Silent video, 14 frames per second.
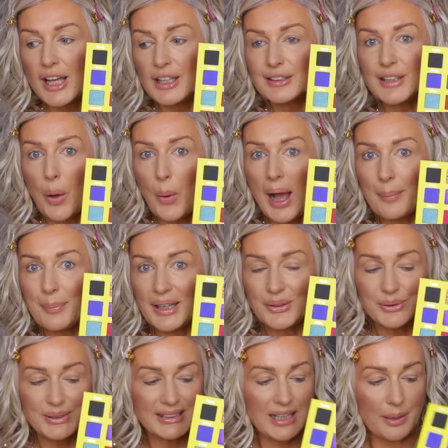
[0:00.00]
so I might
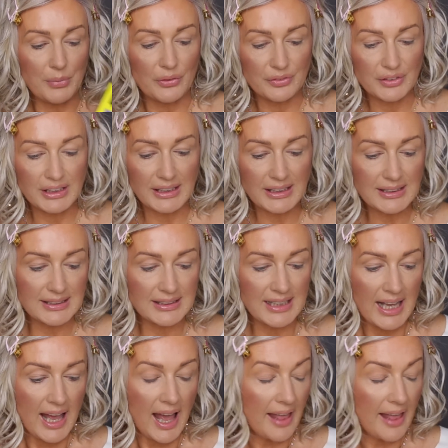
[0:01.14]
use some of these.